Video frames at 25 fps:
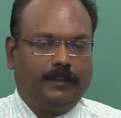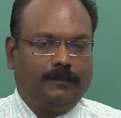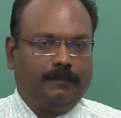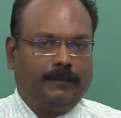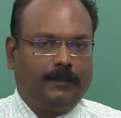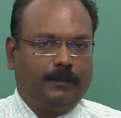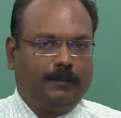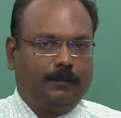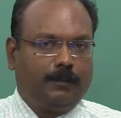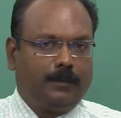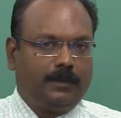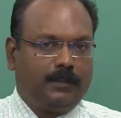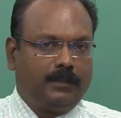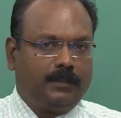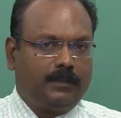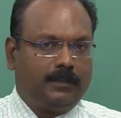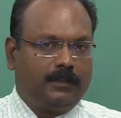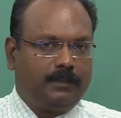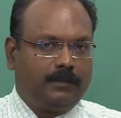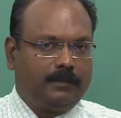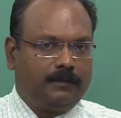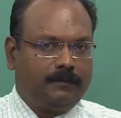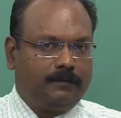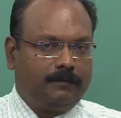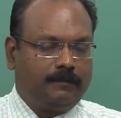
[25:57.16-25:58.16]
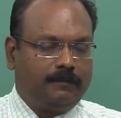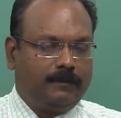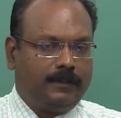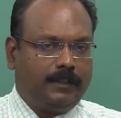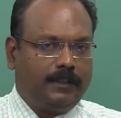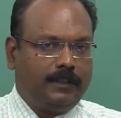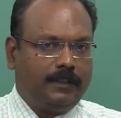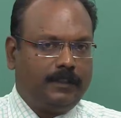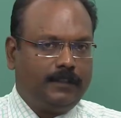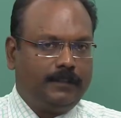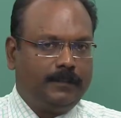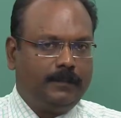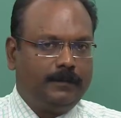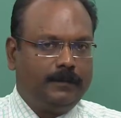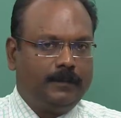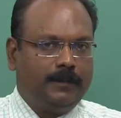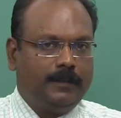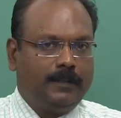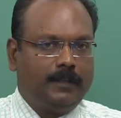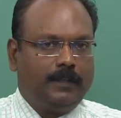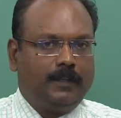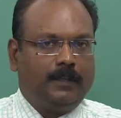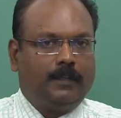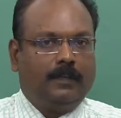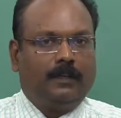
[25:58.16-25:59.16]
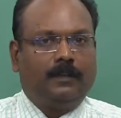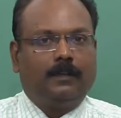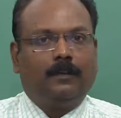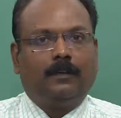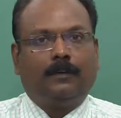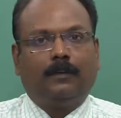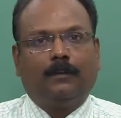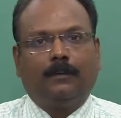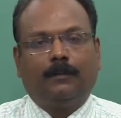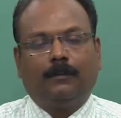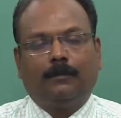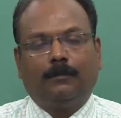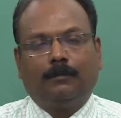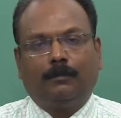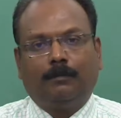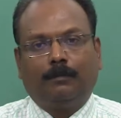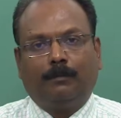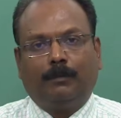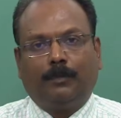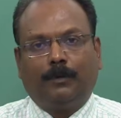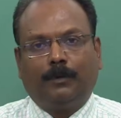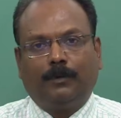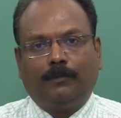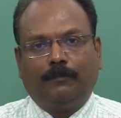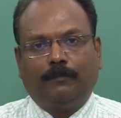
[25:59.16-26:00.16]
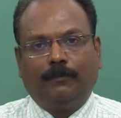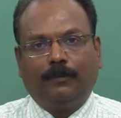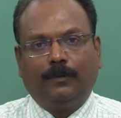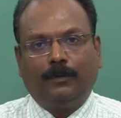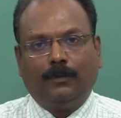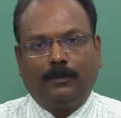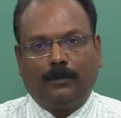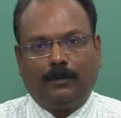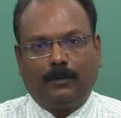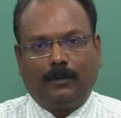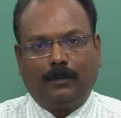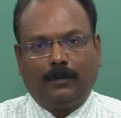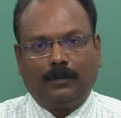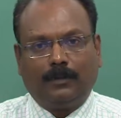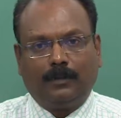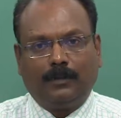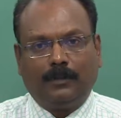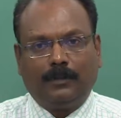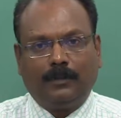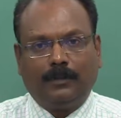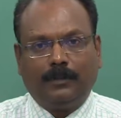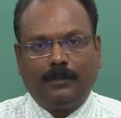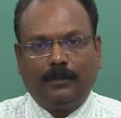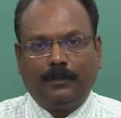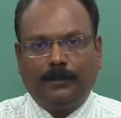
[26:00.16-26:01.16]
if it was a very powerful talk,